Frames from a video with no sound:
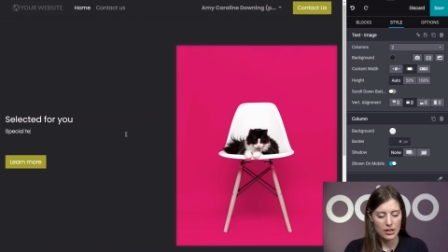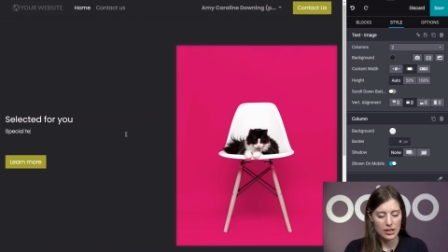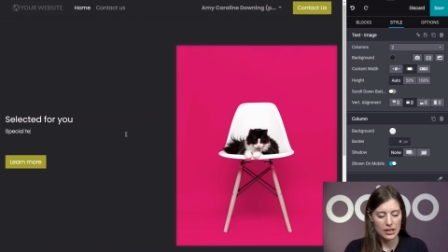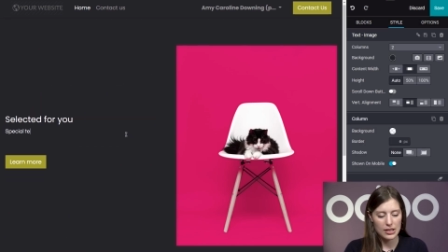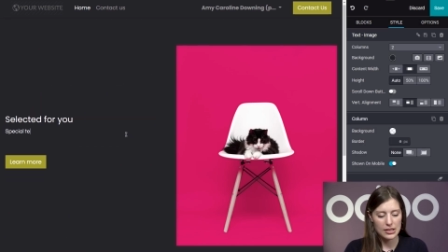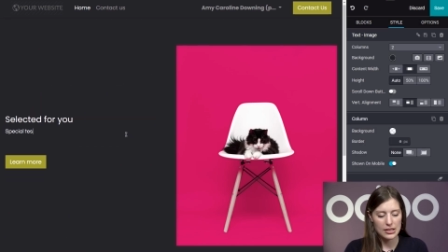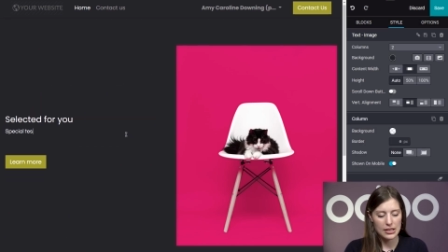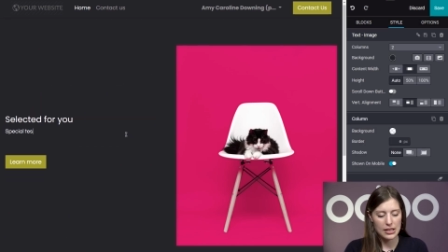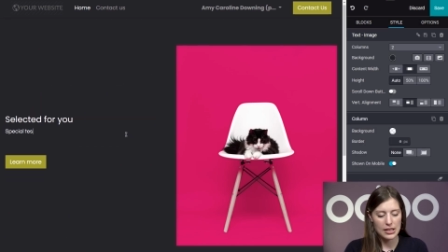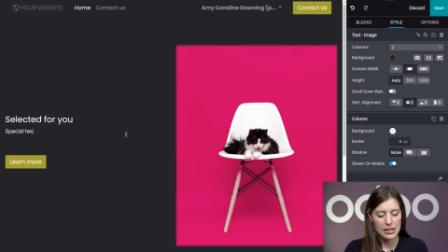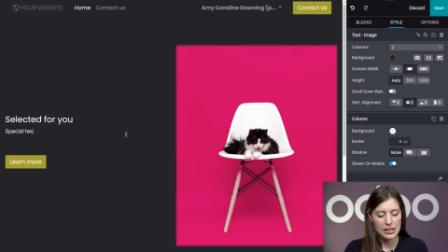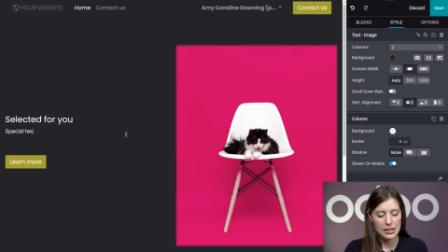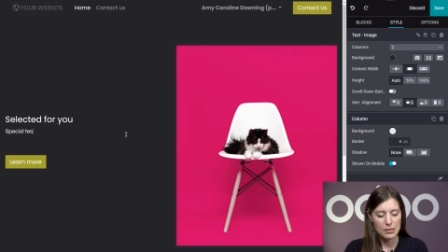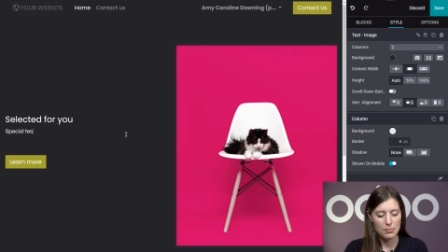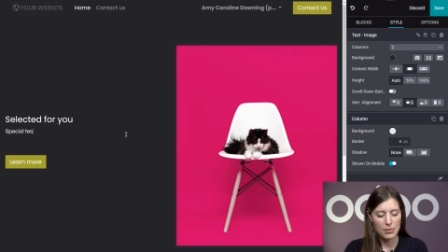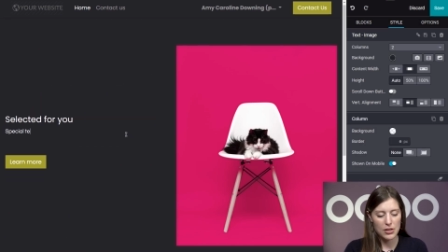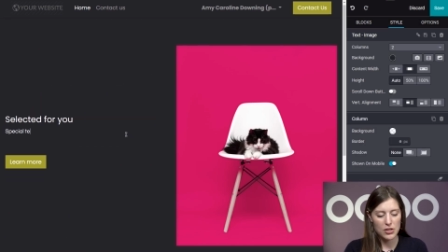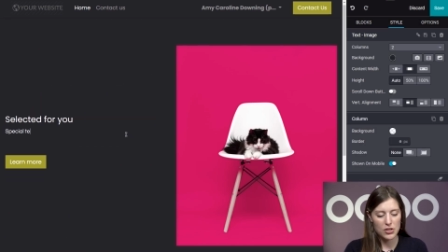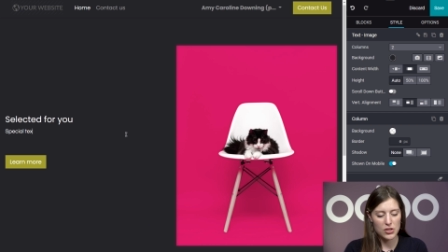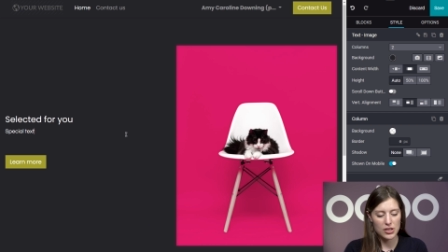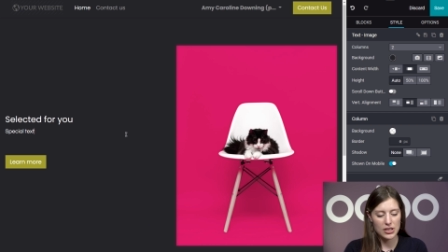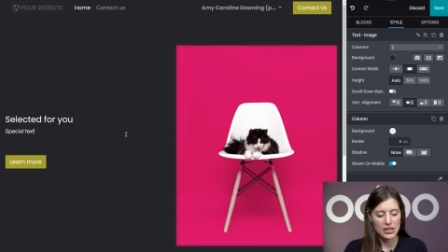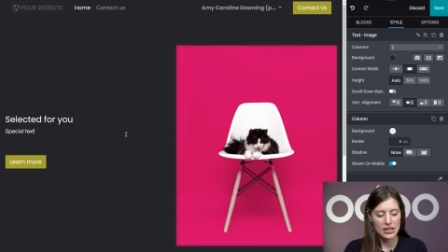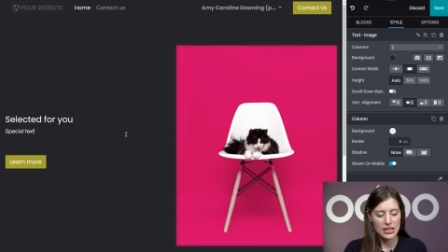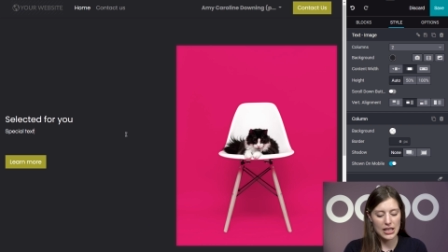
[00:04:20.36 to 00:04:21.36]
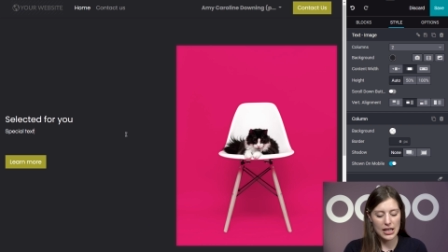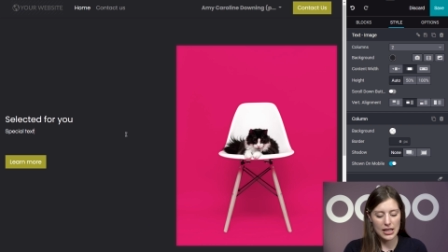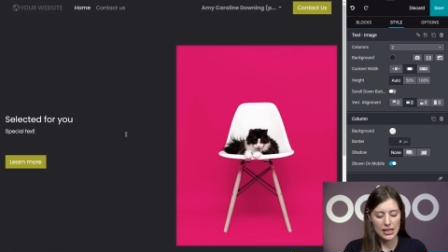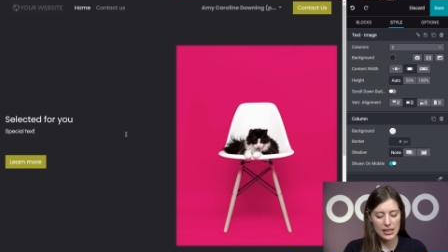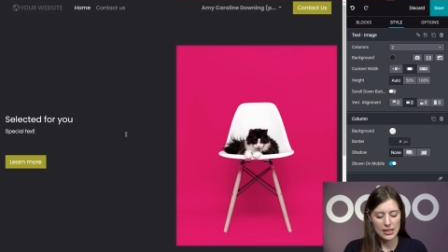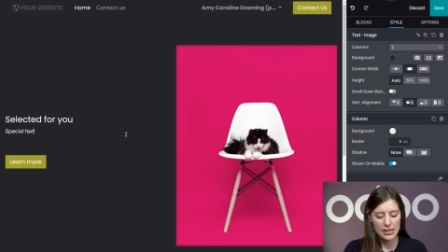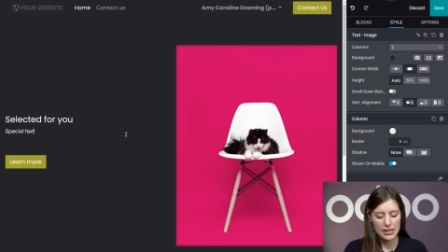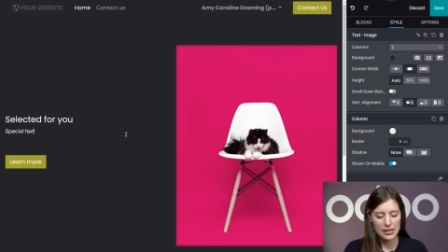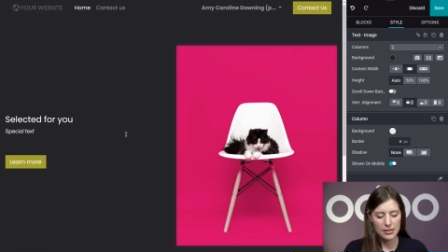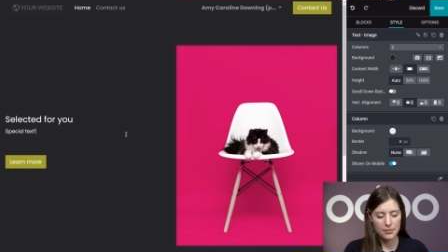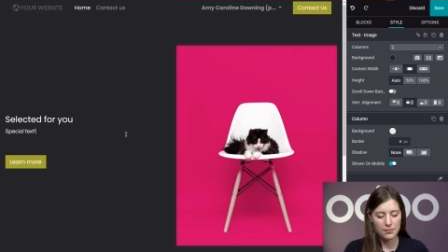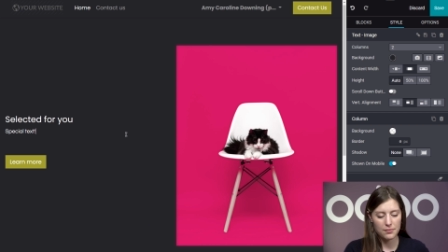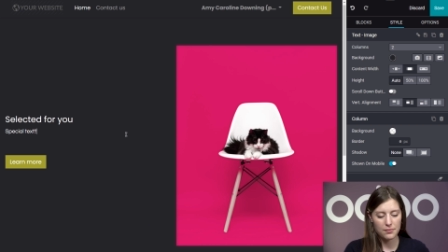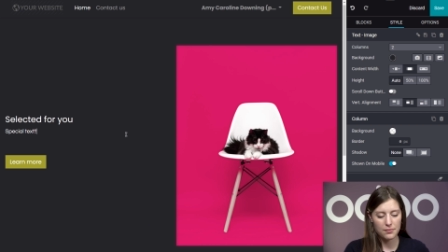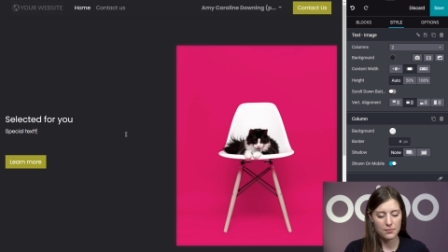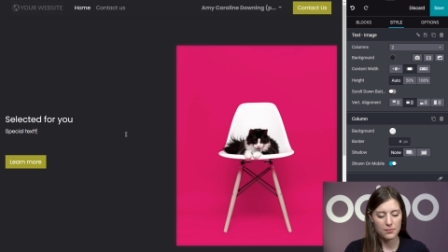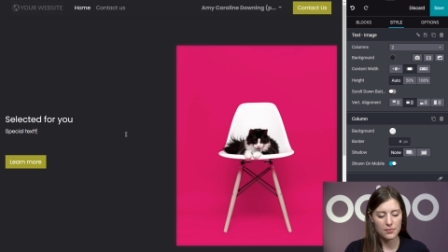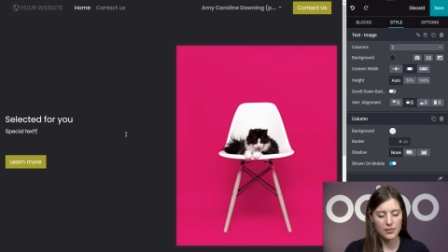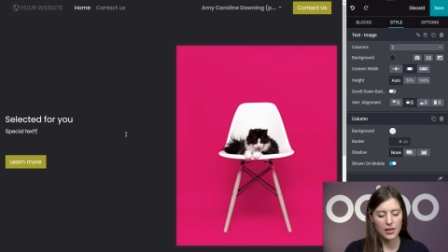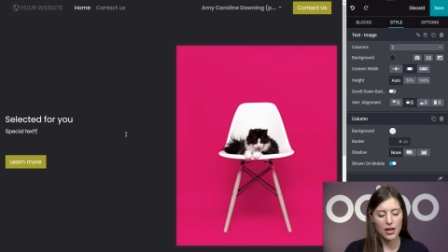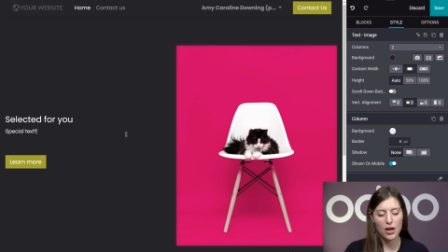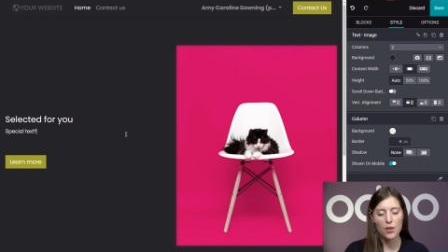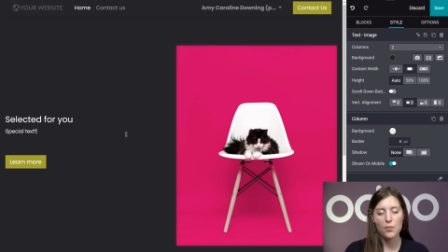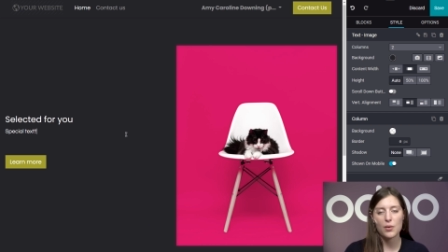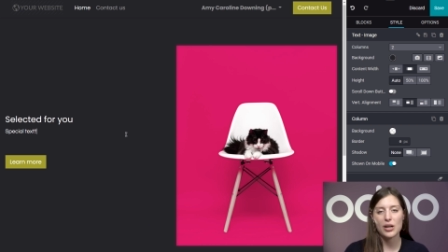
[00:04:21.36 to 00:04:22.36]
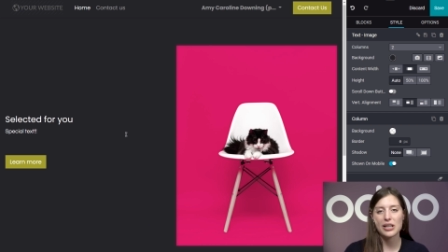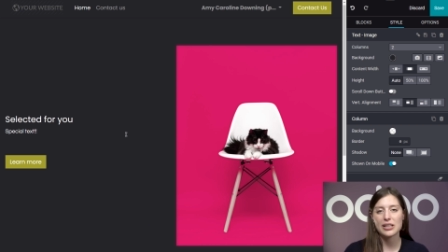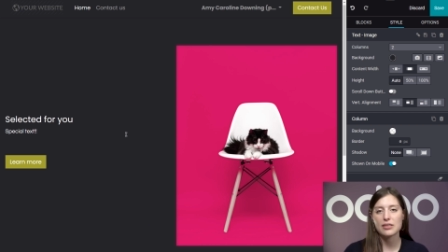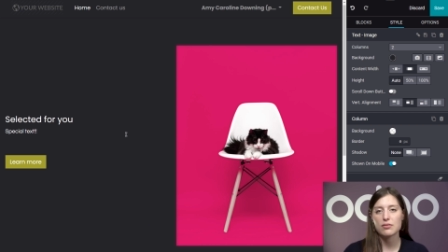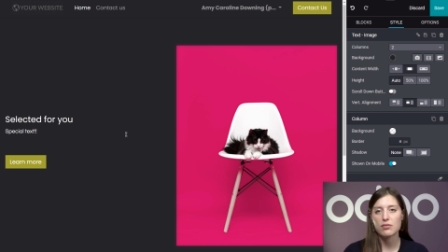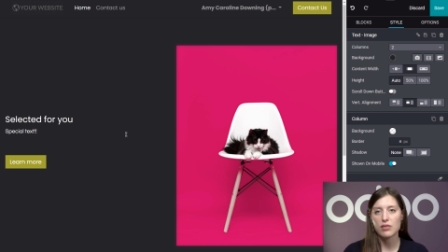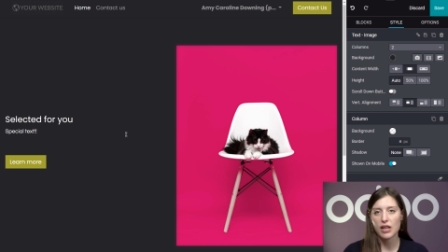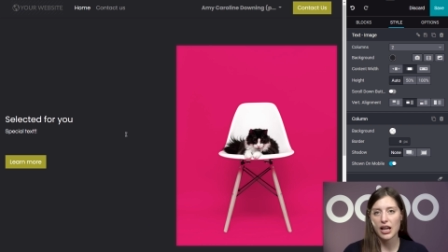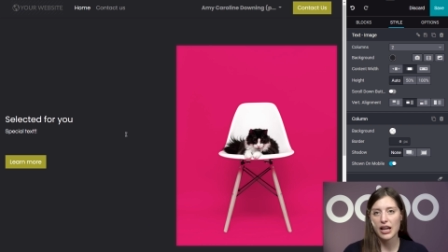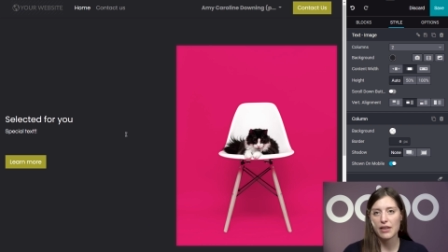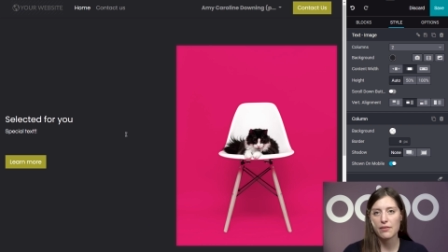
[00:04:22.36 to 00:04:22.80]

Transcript: i say special text all right,